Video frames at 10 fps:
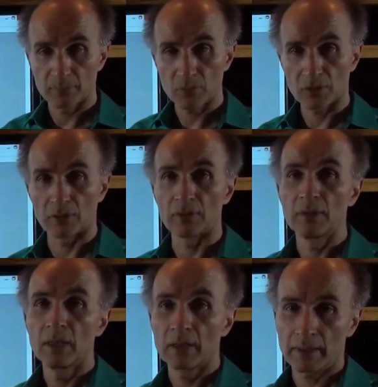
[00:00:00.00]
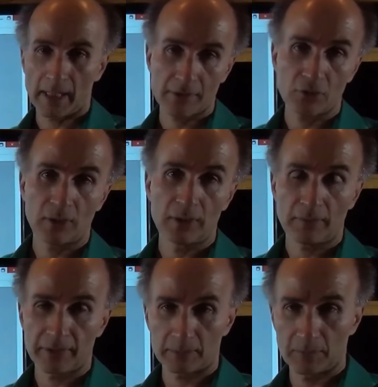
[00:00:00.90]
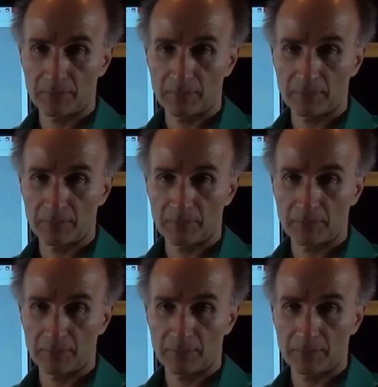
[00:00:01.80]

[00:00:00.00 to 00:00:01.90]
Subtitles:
So that's a trade-off that we